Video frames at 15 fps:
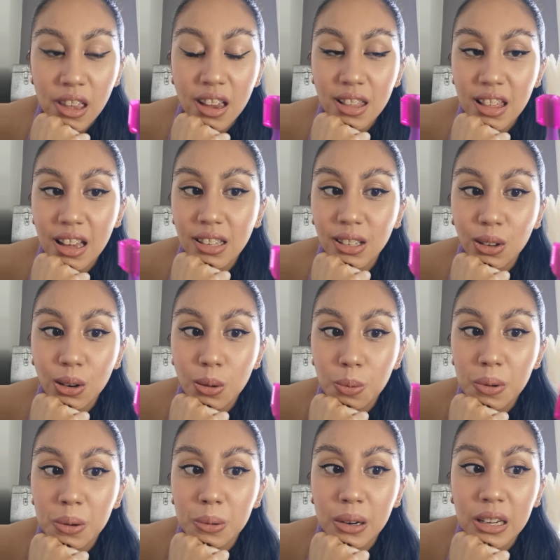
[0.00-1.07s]
like, that's gonna
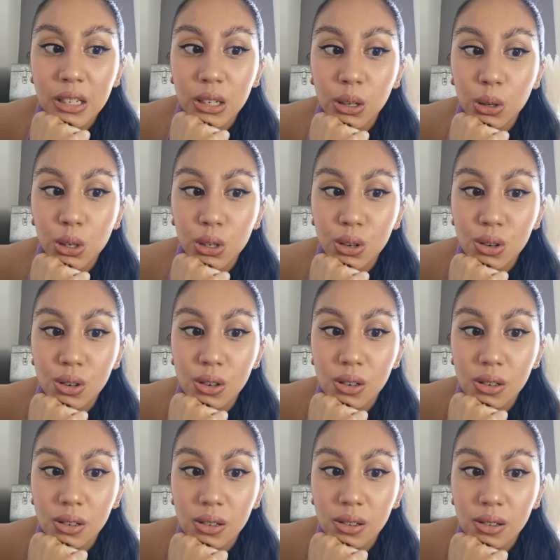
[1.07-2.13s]
be way too short.